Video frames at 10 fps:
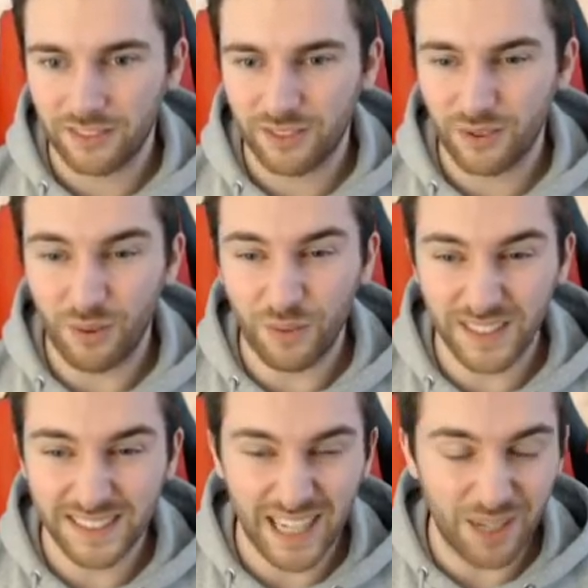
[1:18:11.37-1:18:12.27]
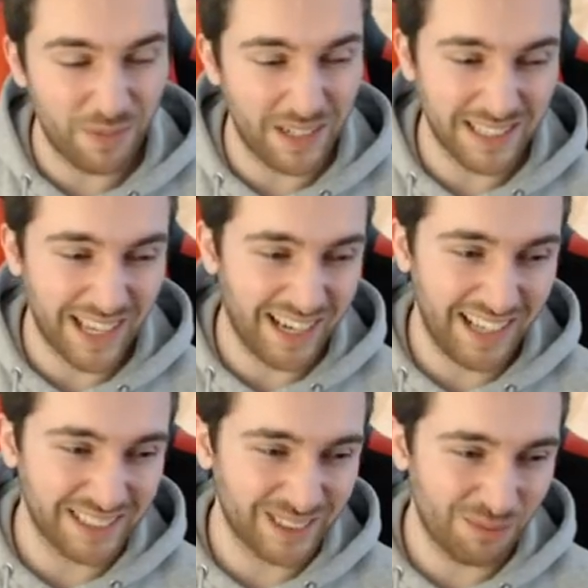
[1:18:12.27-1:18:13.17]
do I wanna sell him when he's out
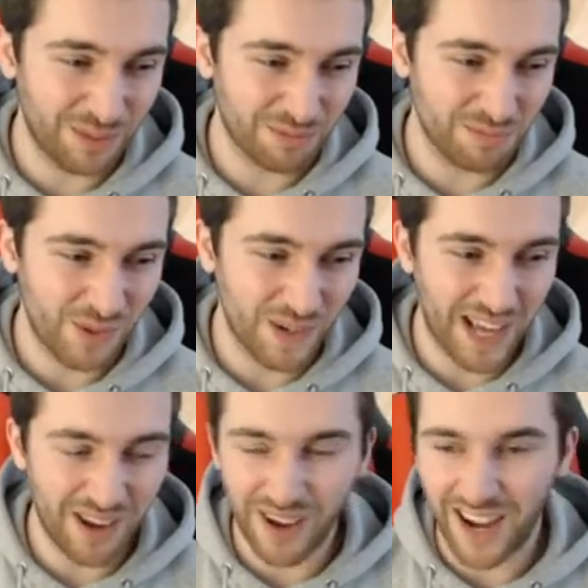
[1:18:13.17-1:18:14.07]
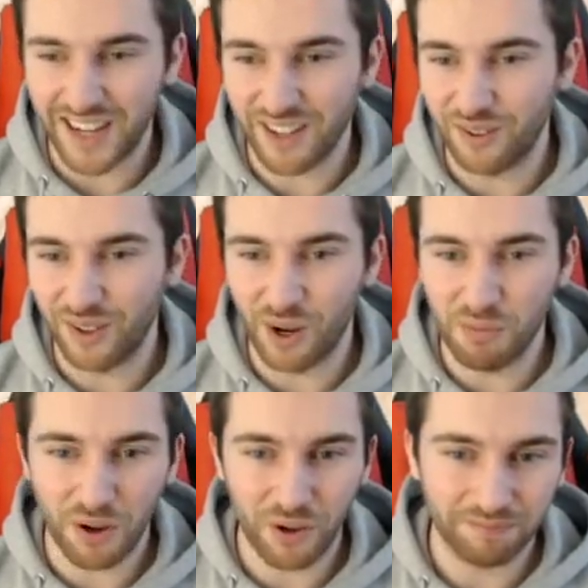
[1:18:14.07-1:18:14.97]
there so much more now? I don't know,
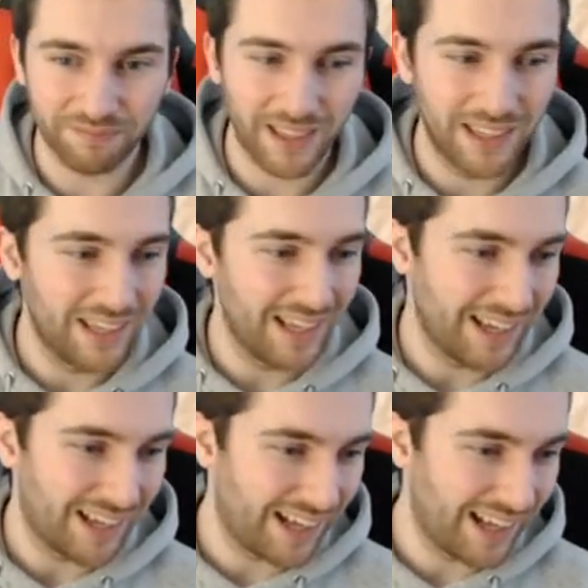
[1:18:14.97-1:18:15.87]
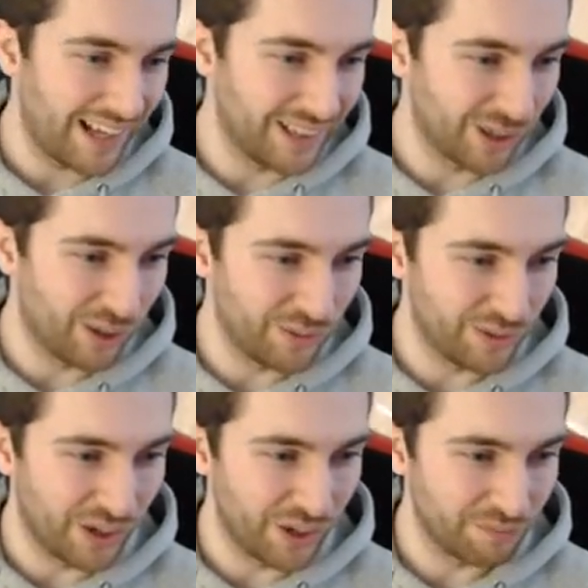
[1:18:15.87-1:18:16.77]
bro. I don't
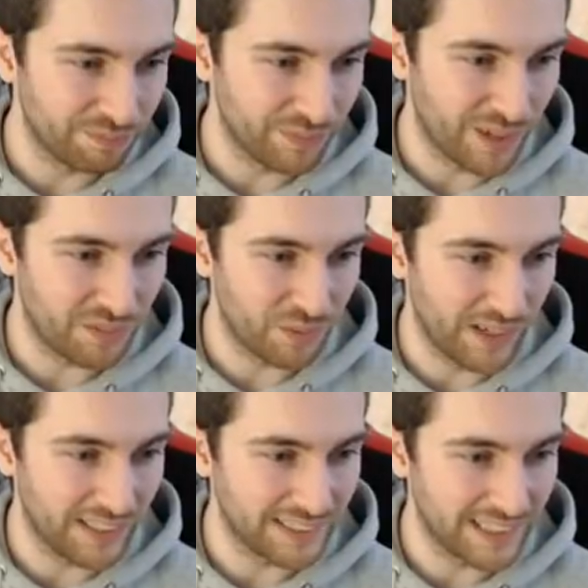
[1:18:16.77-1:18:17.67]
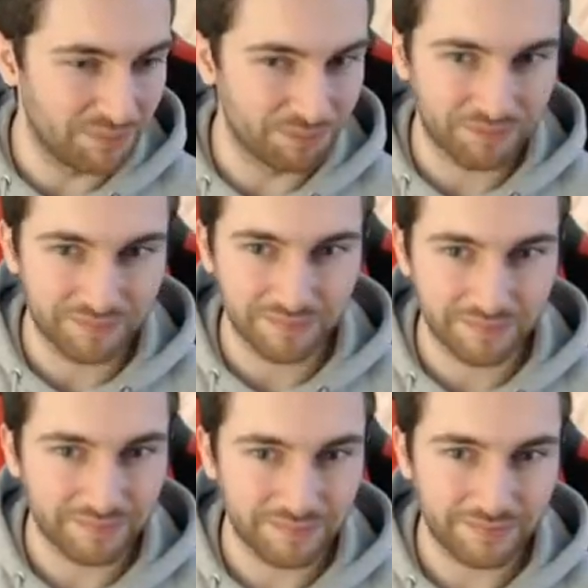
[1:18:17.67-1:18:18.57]
know. We'll have to wait and see.
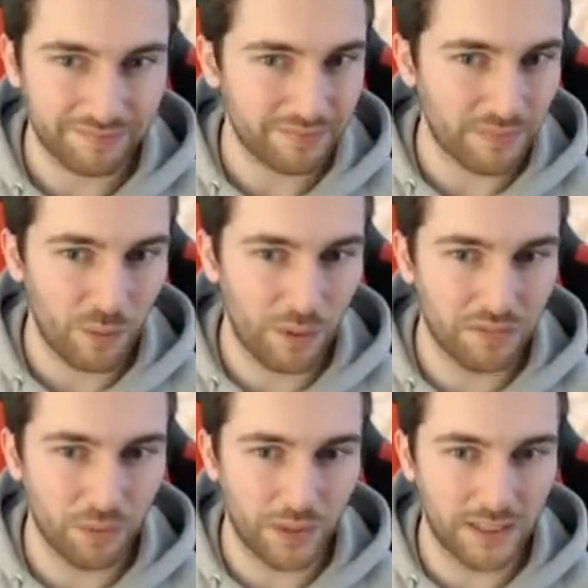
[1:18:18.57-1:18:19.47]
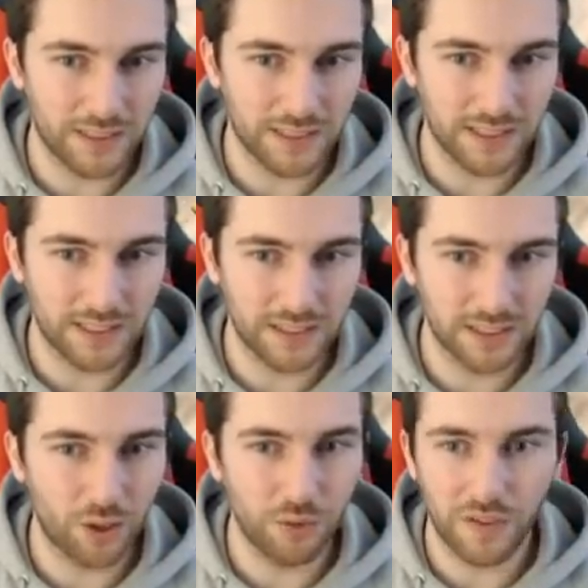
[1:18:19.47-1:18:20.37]
We'll have to wait and see.
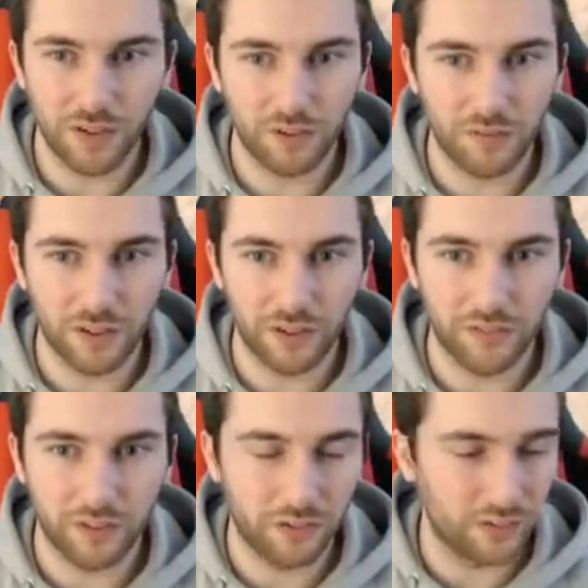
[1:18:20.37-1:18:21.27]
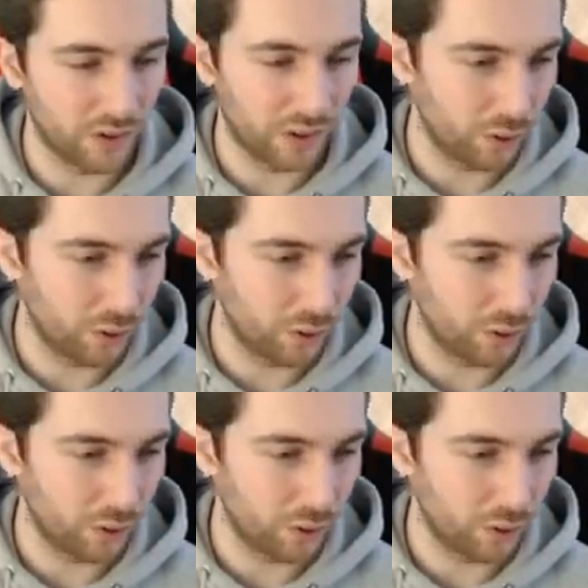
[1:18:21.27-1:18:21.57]
Don't foul! Don't foul! Don't foul! Okay,